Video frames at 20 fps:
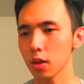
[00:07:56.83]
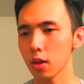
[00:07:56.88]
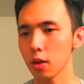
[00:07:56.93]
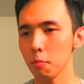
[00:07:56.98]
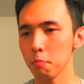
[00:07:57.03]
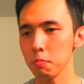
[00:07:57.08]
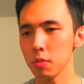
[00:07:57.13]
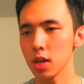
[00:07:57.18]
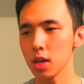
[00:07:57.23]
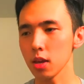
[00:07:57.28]

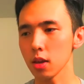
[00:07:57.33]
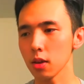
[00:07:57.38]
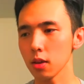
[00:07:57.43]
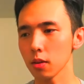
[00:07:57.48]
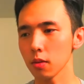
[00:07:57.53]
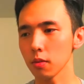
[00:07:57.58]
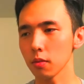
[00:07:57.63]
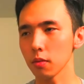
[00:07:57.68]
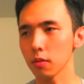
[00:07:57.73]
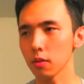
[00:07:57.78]
me
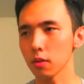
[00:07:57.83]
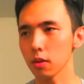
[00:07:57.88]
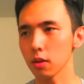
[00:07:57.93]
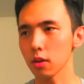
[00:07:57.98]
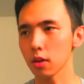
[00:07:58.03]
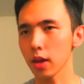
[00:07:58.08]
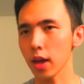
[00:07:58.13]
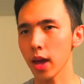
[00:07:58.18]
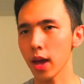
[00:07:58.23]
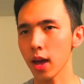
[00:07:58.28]

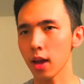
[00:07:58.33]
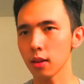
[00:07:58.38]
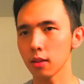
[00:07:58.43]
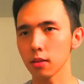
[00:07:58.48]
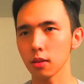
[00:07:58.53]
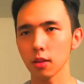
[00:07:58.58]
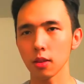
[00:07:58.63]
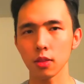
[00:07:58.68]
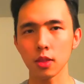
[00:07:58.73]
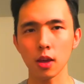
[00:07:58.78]

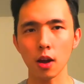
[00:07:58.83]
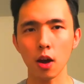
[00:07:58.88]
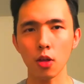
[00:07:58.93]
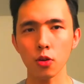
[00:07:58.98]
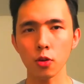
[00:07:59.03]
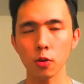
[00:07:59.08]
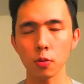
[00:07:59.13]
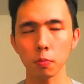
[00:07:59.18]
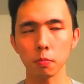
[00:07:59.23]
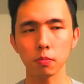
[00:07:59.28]
and the
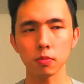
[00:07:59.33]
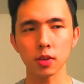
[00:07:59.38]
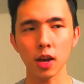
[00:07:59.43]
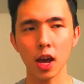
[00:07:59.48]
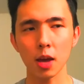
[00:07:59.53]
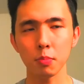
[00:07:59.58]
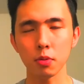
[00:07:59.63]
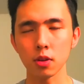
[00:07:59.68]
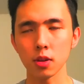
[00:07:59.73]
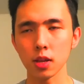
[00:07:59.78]
other
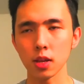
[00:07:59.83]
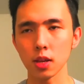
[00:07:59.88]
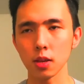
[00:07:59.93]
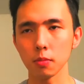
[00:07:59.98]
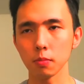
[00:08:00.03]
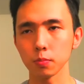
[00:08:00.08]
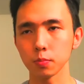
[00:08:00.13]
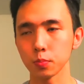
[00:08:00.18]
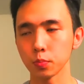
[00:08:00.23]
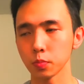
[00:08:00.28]
type of NEET
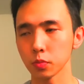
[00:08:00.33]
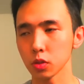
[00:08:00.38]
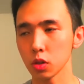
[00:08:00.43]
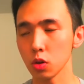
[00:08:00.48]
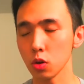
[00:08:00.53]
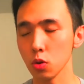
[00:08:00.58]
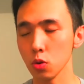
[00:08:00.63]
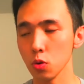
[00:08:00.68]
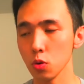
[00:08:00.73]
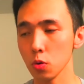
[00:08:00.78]

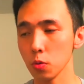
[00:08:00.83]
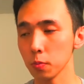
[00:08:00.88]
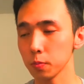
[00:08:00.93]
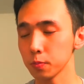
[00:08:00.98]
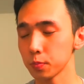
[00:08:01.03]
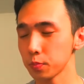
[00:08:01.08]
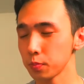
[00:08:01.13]
who